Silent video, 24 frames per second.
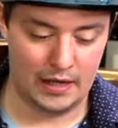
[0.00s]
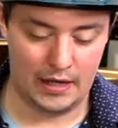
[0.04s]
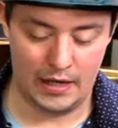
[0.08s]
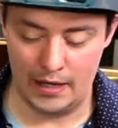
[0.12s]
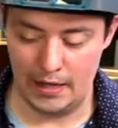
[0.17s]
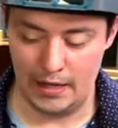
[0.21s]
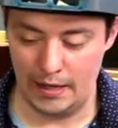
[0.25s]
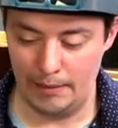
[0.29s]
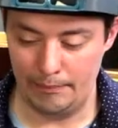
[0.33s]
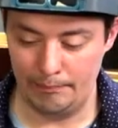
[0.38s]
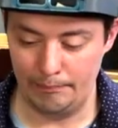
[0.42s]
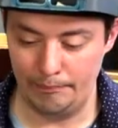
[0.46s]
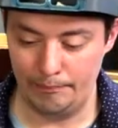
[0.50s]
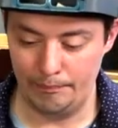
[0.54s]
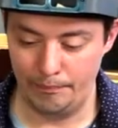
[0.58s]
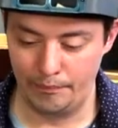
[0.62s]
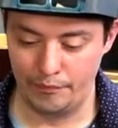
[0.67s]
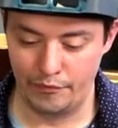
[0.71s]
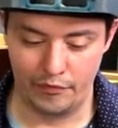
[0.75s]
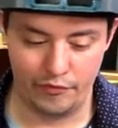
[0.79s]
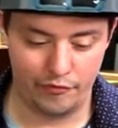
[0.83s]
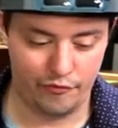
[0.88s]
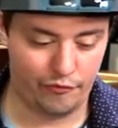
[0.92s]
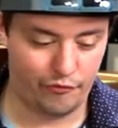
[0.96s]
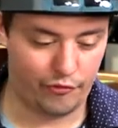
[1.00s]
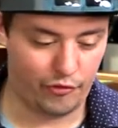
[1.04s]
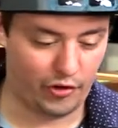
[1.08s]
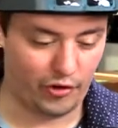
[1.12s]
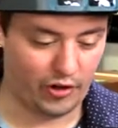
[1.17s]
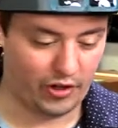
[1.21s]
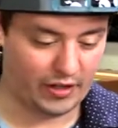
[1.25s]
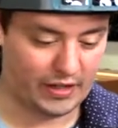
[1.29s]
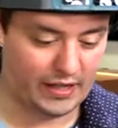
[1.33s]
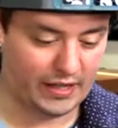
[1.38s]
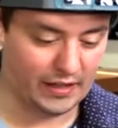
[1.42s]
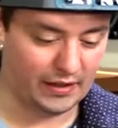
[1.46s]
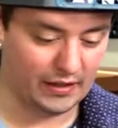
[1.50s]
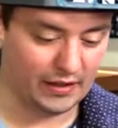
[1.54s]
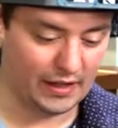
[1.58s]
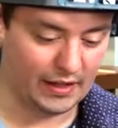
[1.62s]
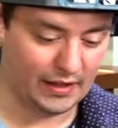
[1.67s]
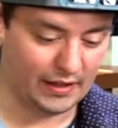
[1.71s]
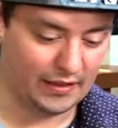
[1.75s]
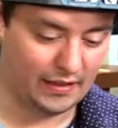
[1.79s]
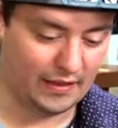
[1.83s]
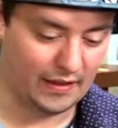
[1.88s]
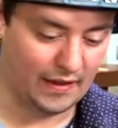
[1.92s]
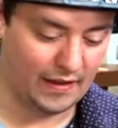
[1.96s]
For a kit
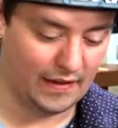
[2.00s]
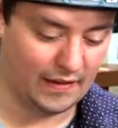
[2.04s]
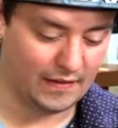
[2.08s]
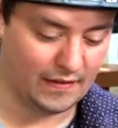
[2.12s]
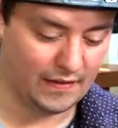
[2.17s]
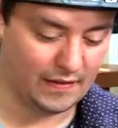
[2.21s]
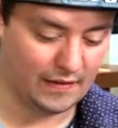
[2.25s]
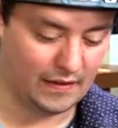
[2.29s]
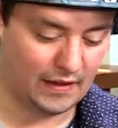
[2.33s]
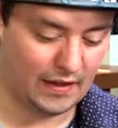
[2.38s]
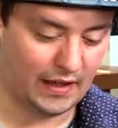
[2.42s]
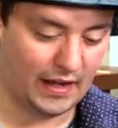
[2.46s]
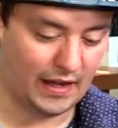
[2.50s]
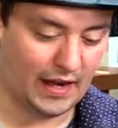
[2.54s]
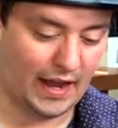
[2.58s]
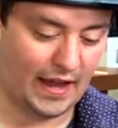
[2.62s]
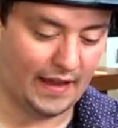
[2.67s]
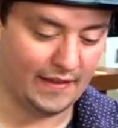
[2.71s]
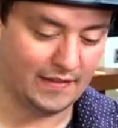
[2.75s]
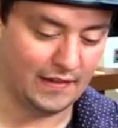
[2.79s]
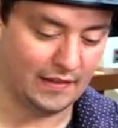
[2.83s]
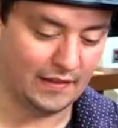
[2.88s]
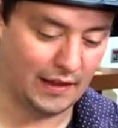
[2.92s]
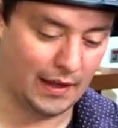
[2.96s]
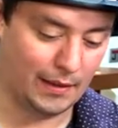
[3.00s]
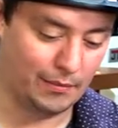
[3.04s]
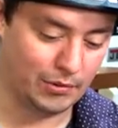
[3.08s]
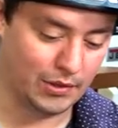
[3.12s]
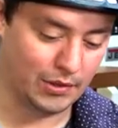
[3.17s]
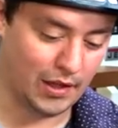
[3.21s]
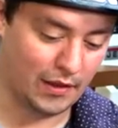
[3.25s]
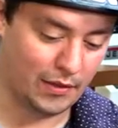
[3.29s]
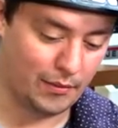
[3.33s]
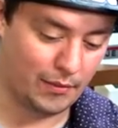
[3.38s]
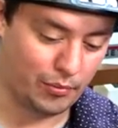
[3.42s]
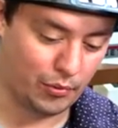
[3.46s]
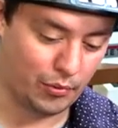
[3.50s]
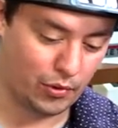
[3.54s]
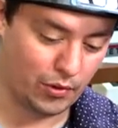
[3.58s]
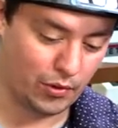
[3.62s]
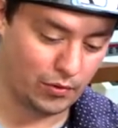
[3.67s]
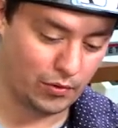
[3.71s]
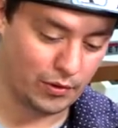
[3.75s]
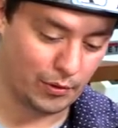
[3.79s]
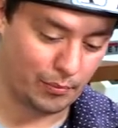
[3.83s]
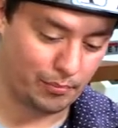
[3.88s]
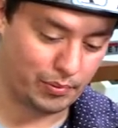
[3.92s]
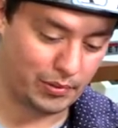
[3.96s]
like this, it has it labeled on the board with a